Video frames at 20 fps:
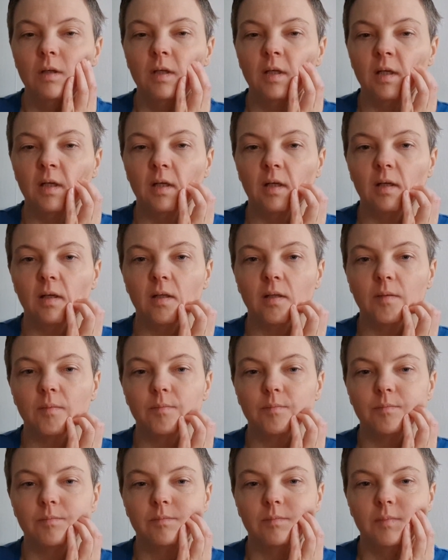
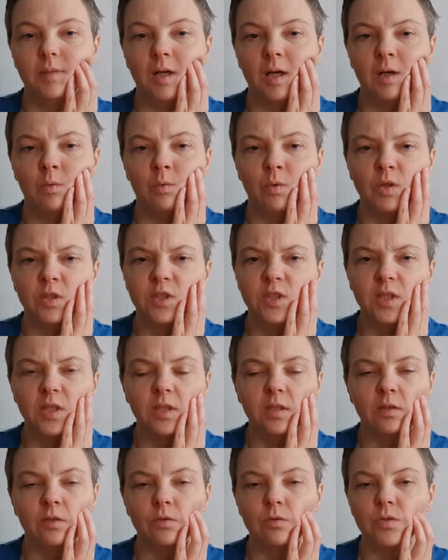I was
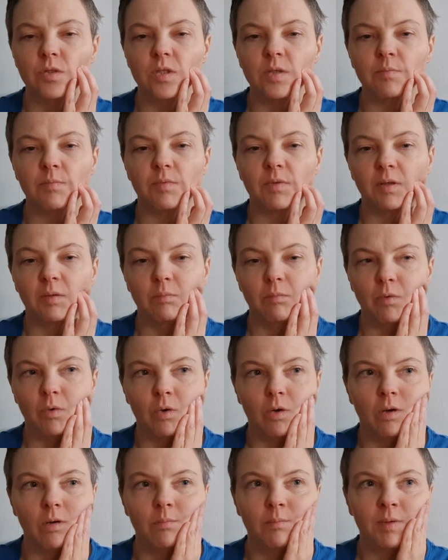gonna do something
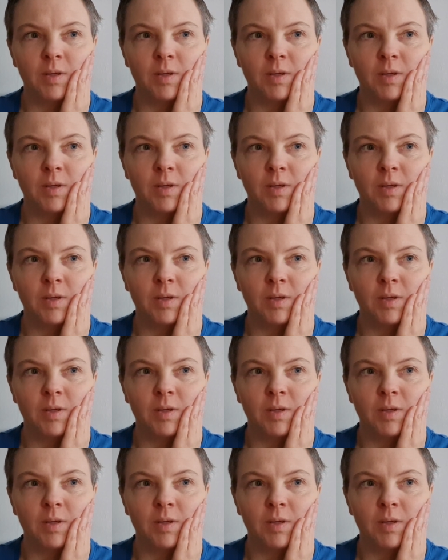more,